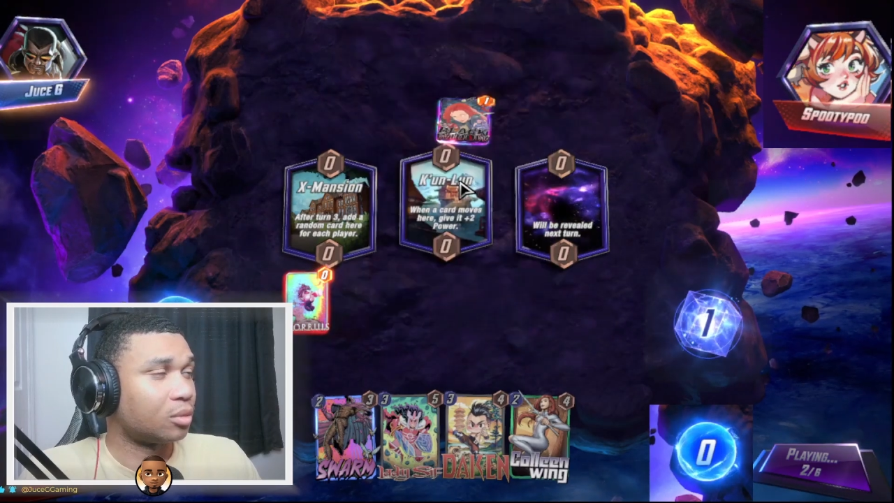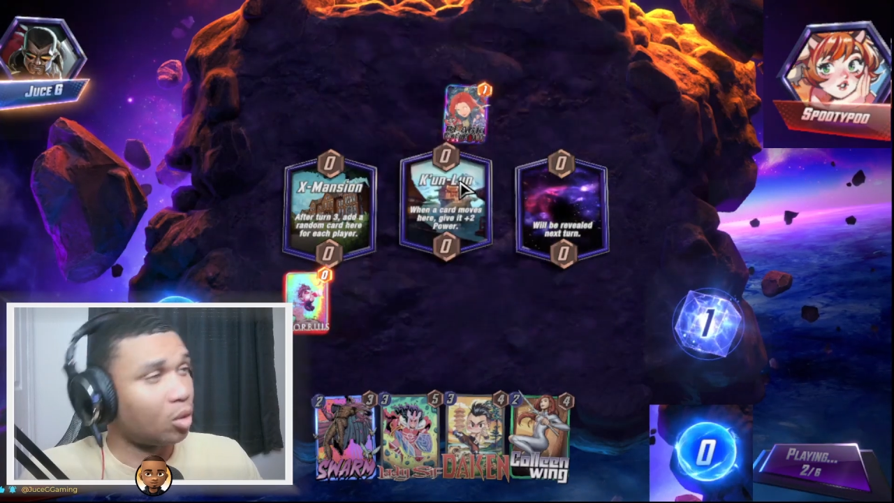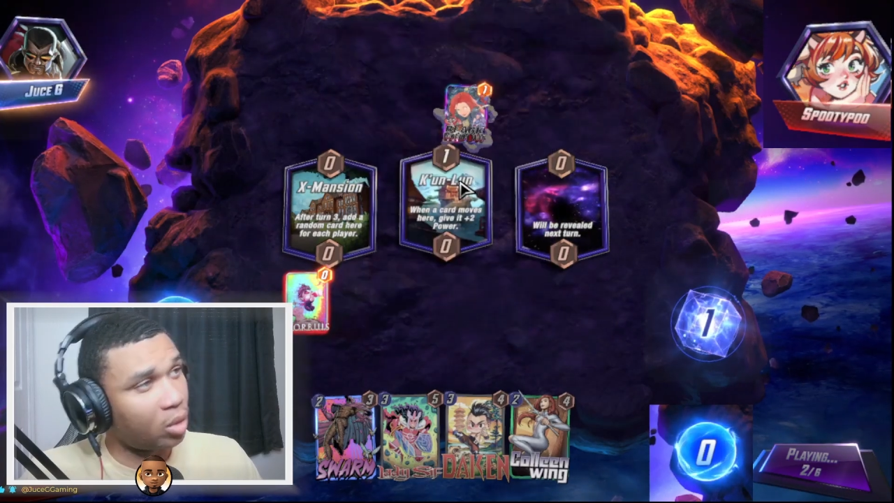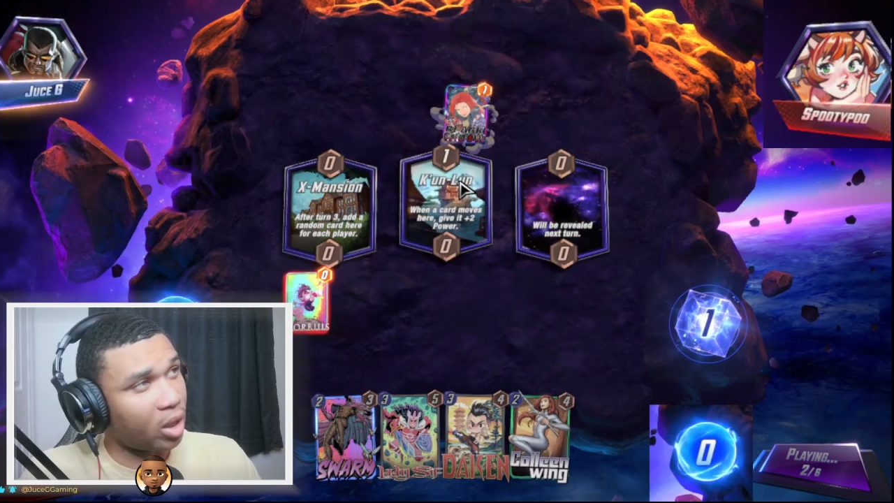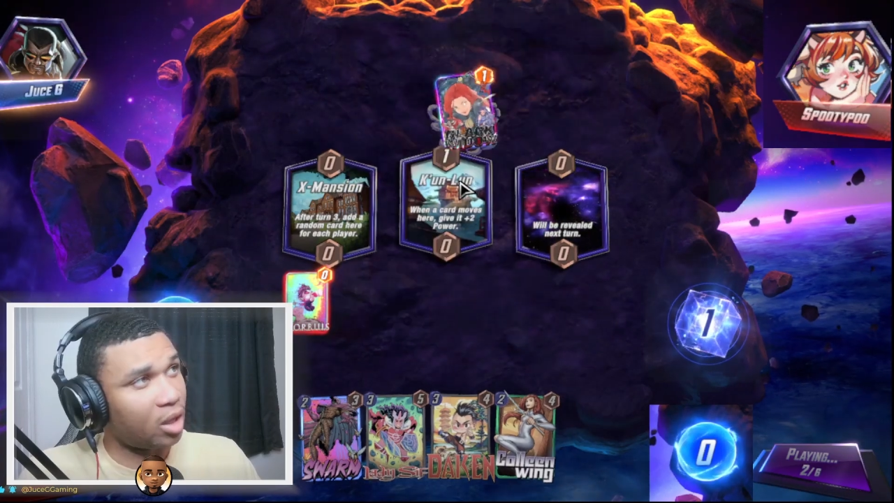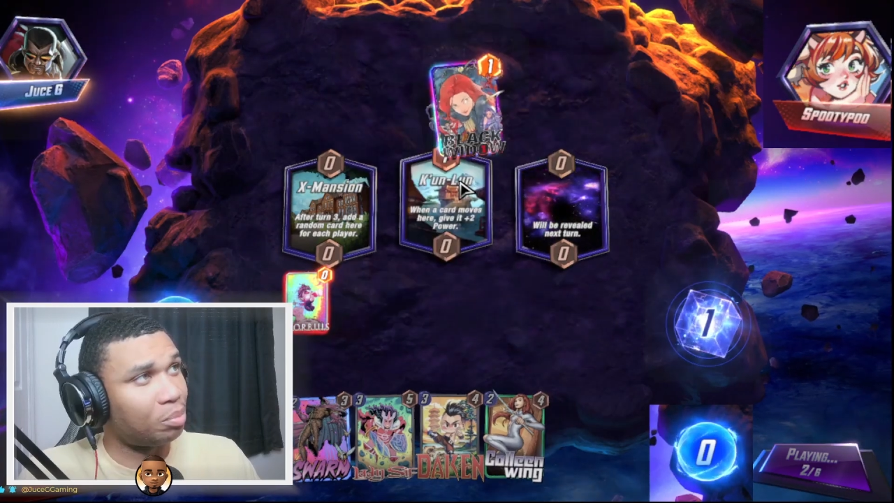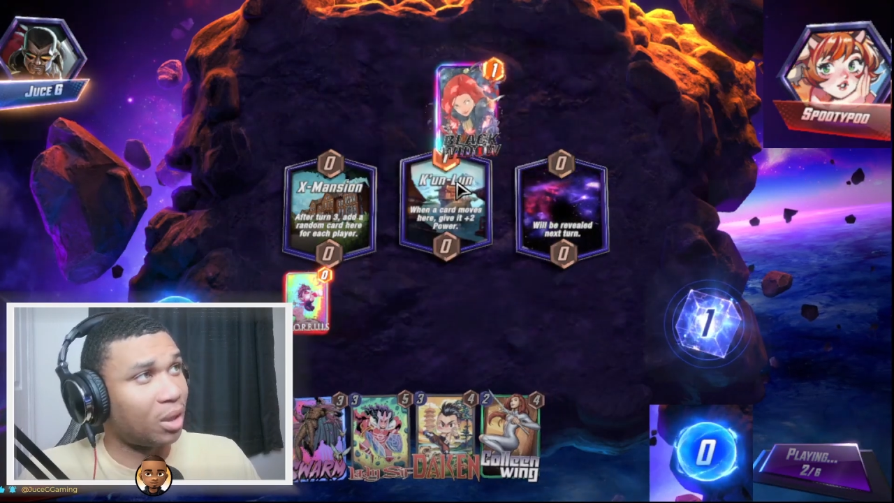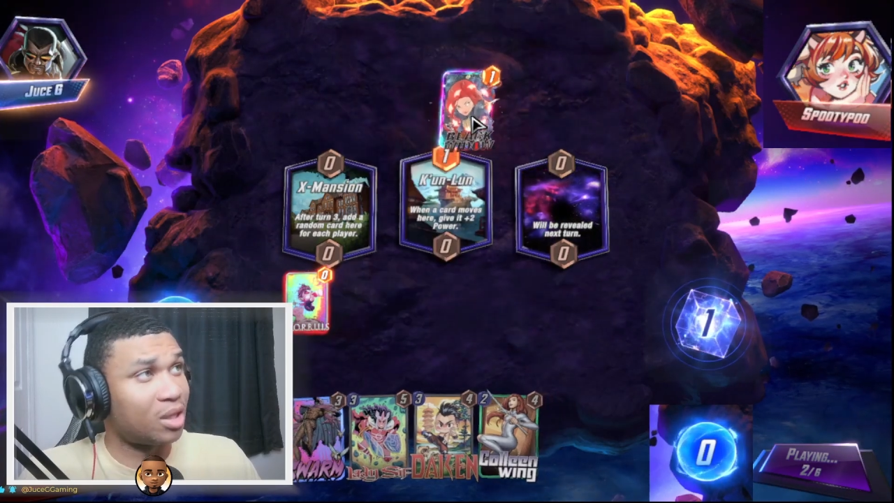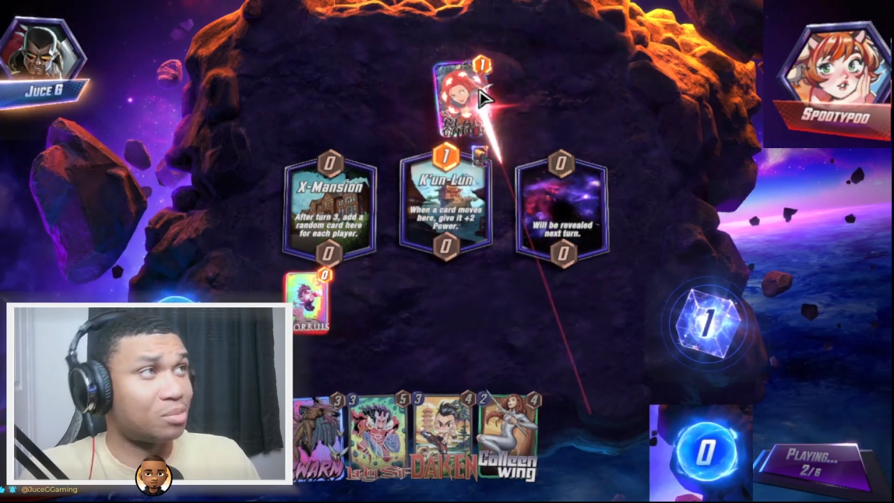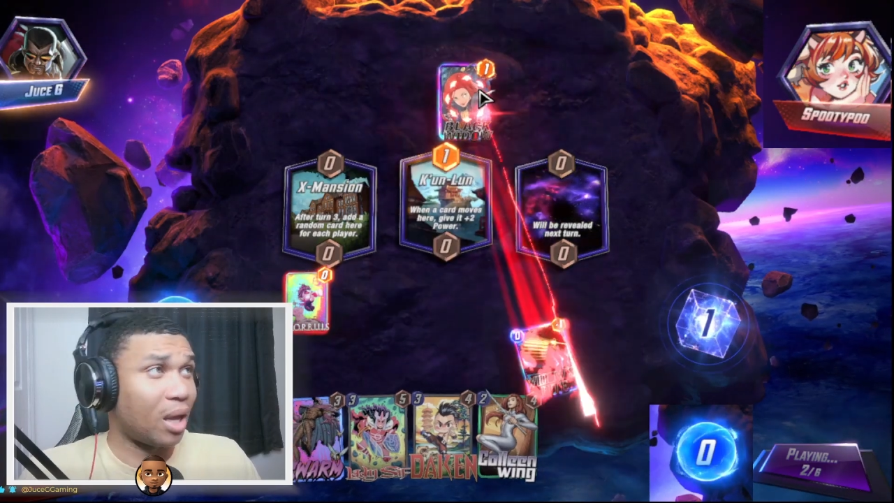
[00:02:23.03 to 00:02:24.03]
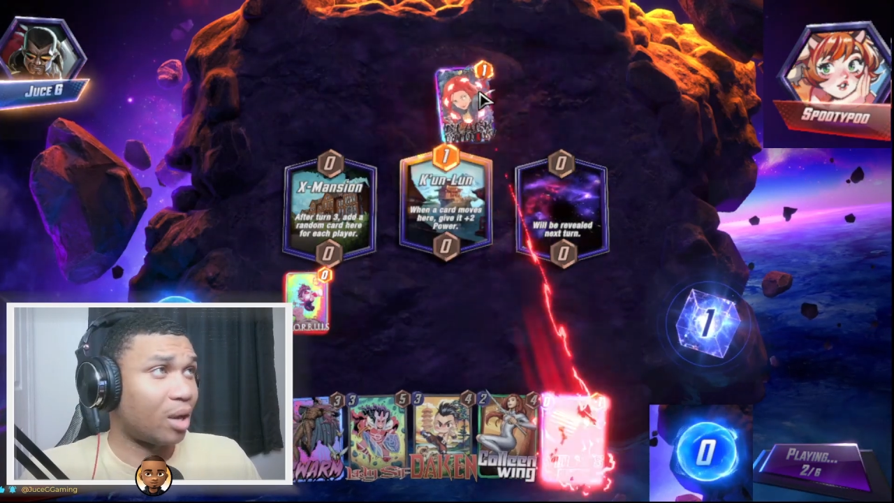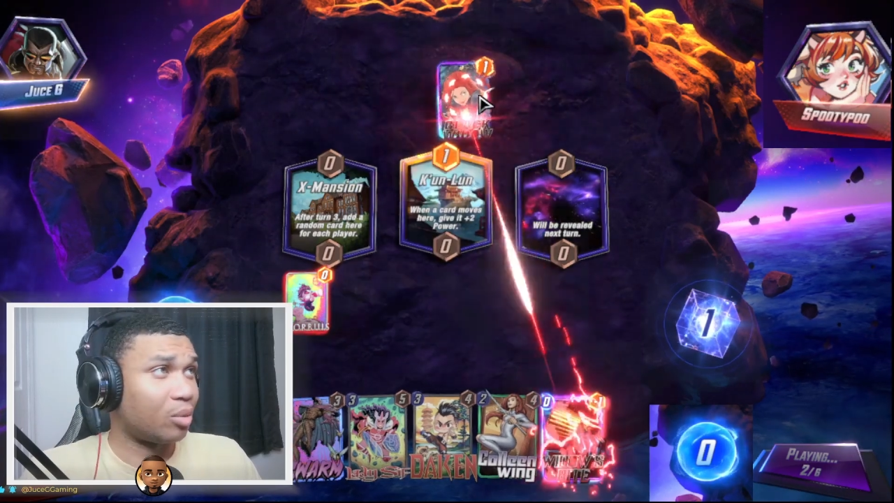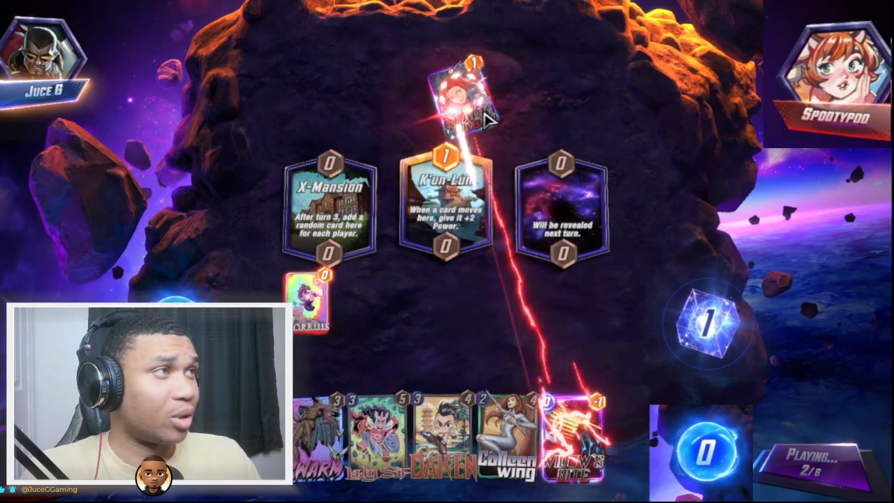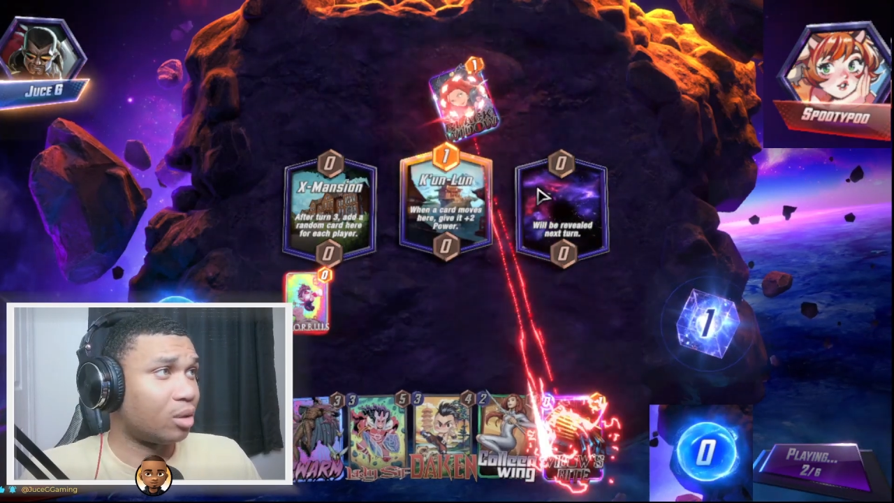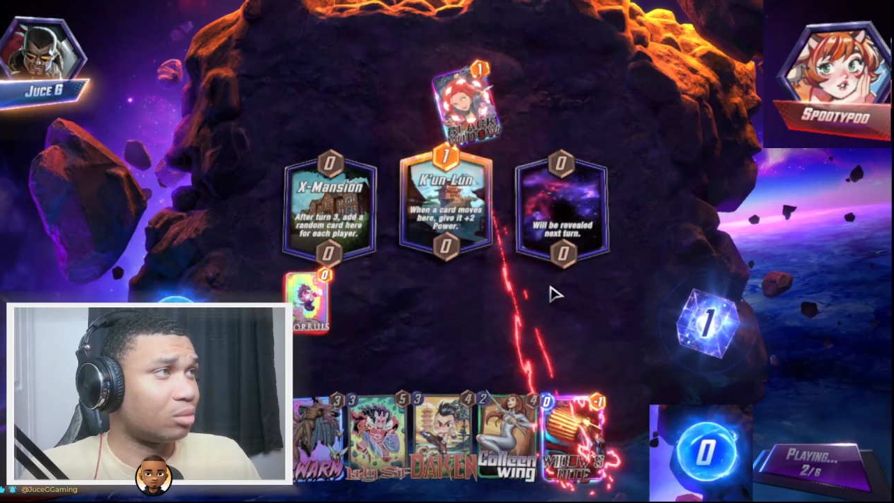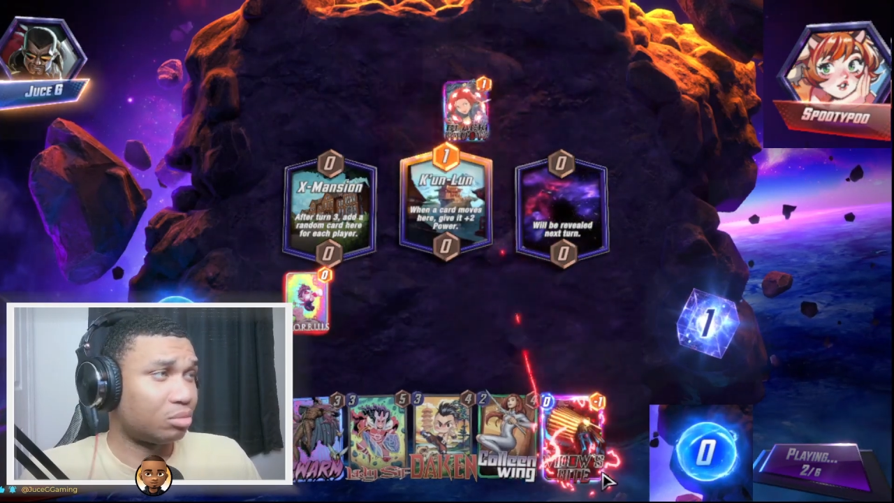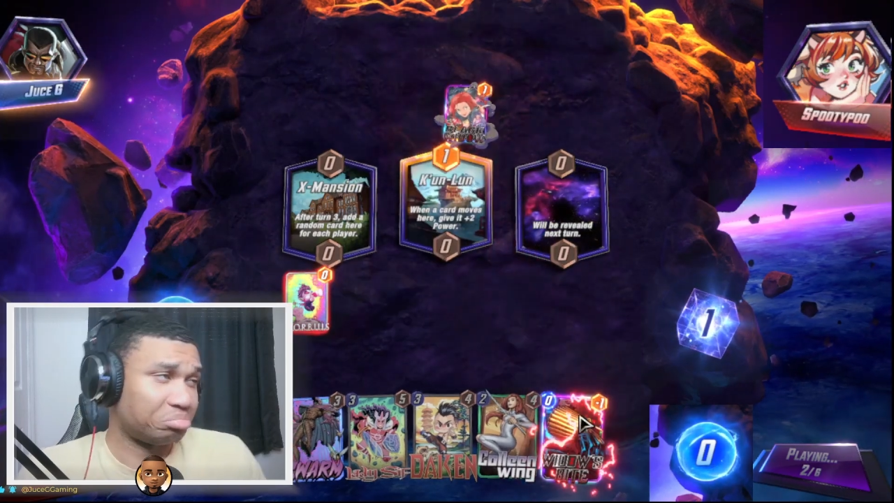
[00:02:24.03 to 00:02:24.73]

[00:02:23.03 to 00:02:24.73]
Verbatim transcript: Okay, he plays Black Widow.